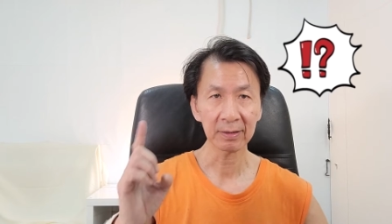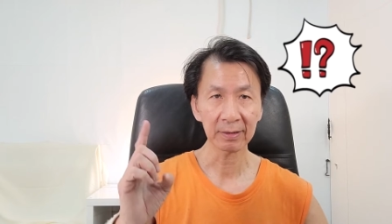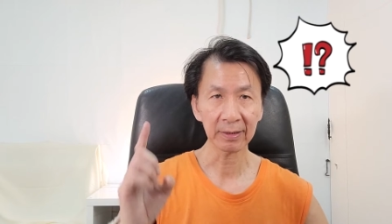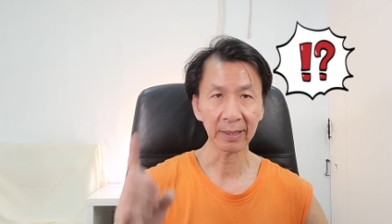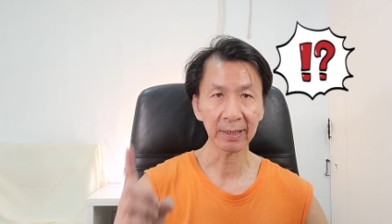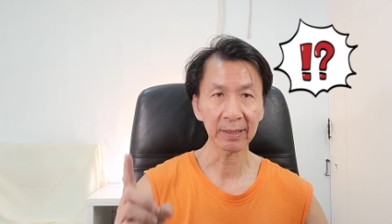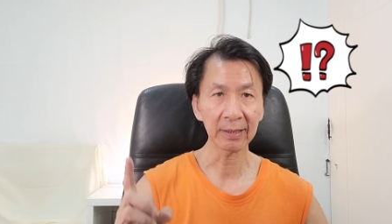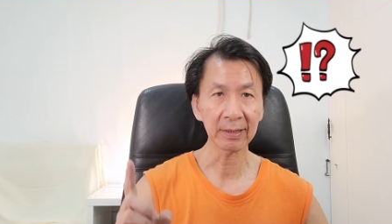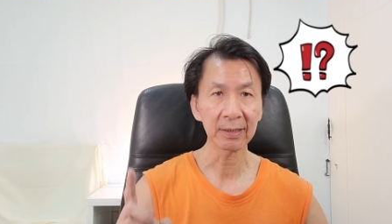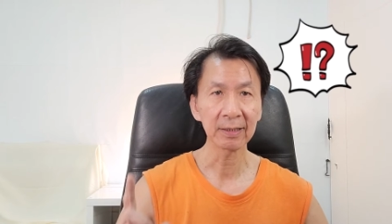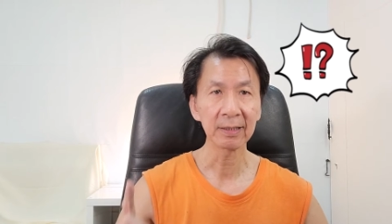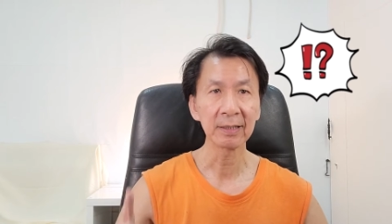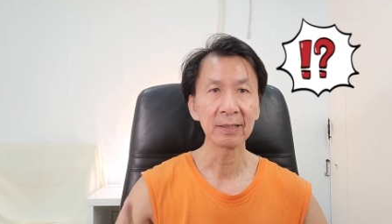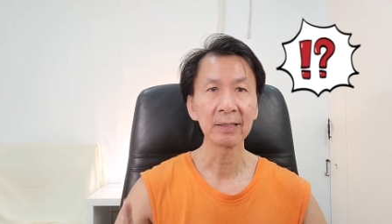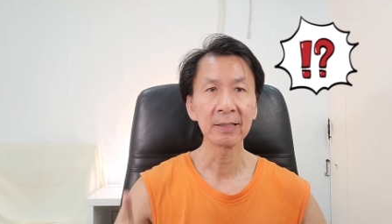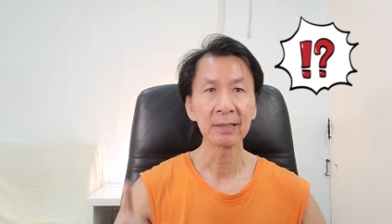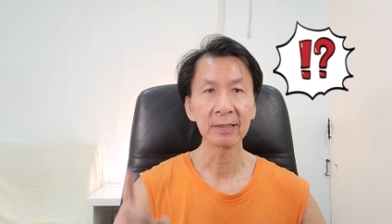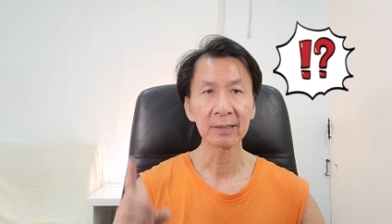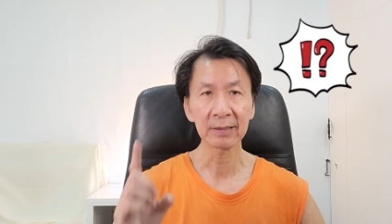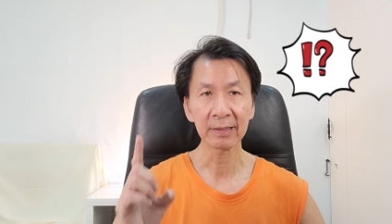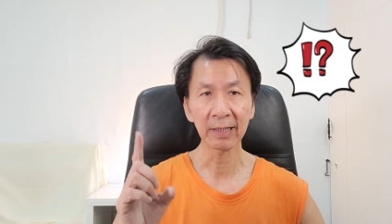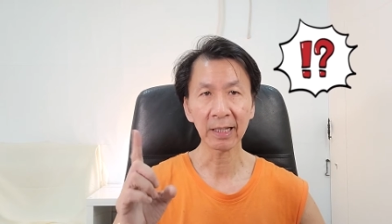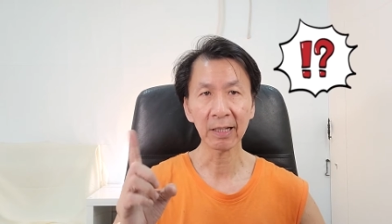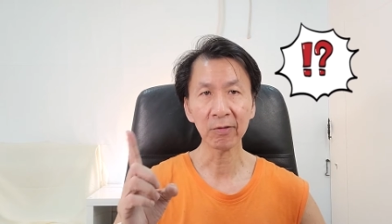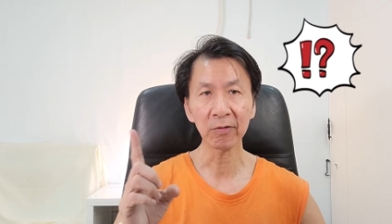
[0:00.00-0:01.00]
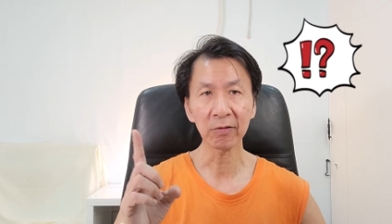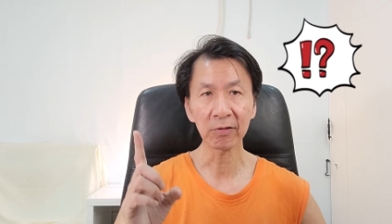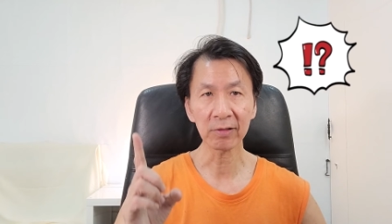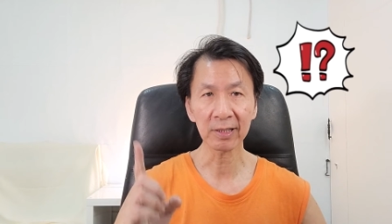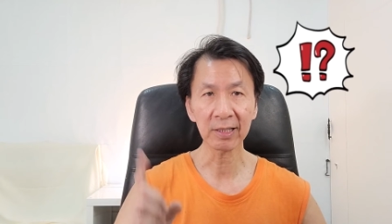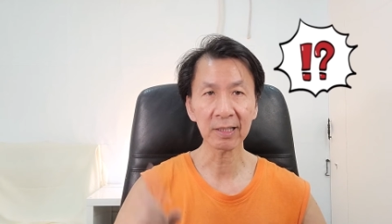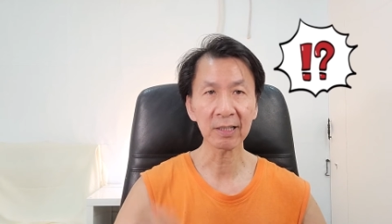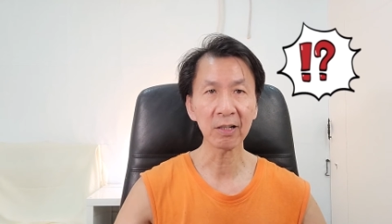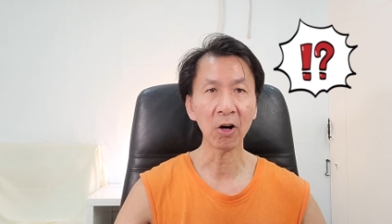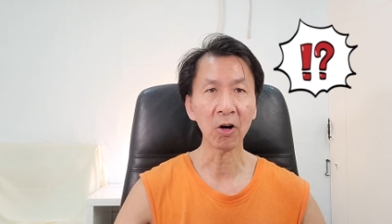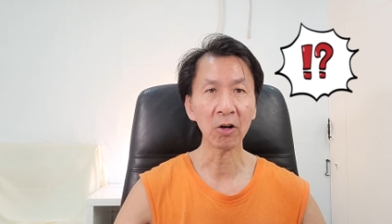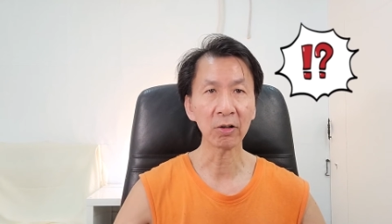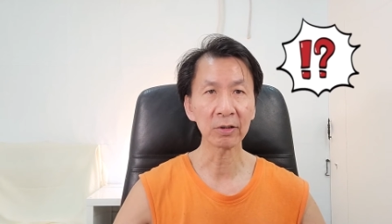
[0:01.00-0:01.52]
They they will
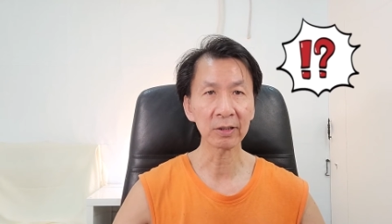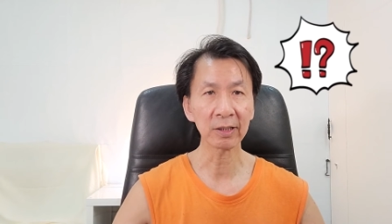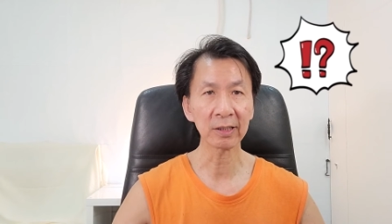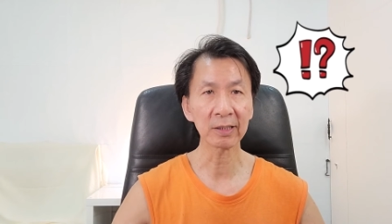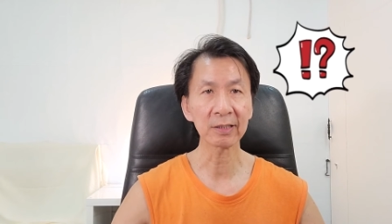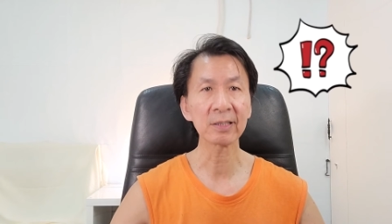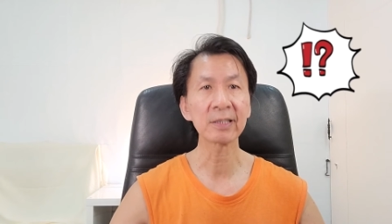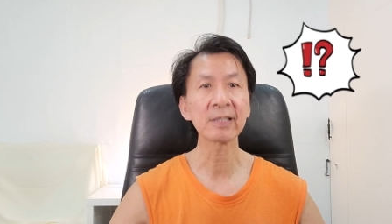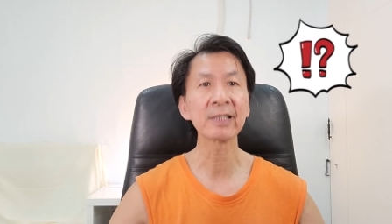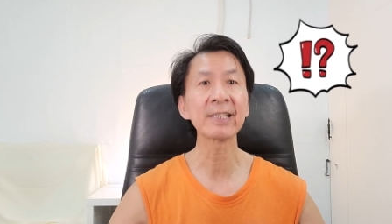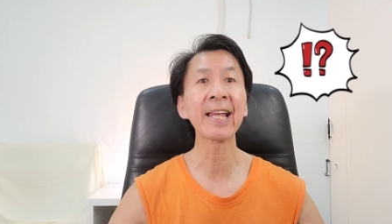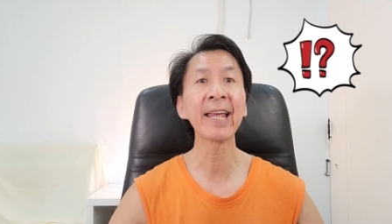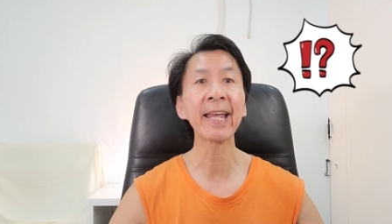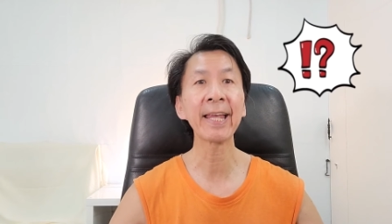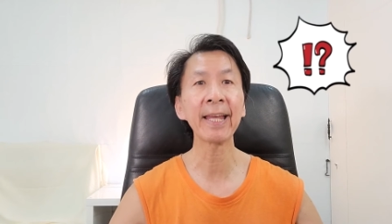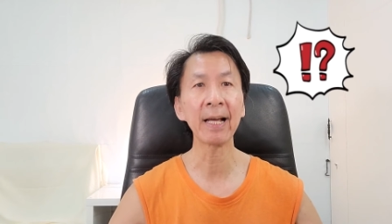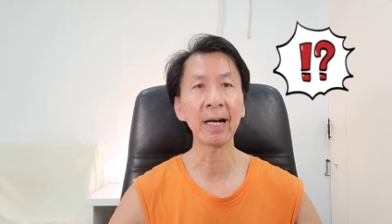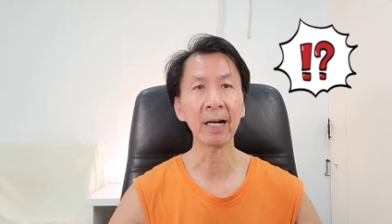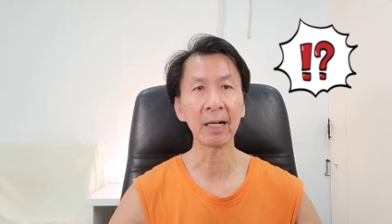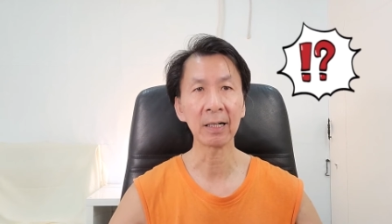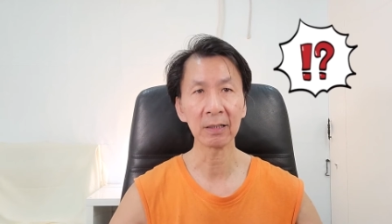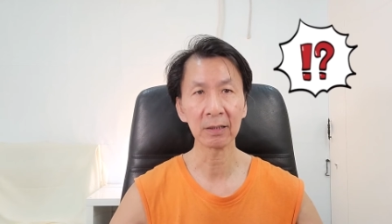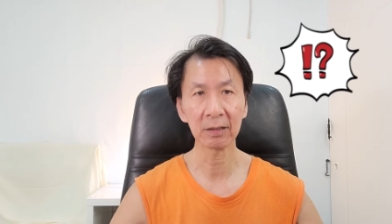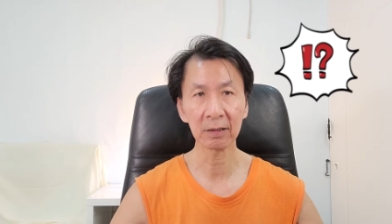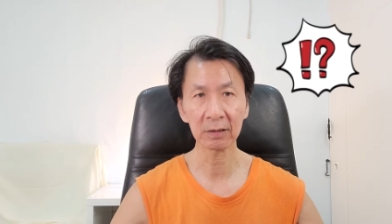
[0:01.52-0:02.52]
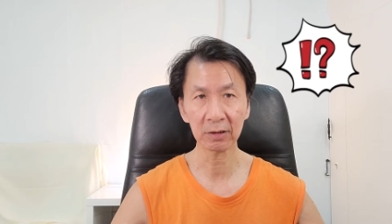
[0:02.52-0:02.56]
sit on the chair,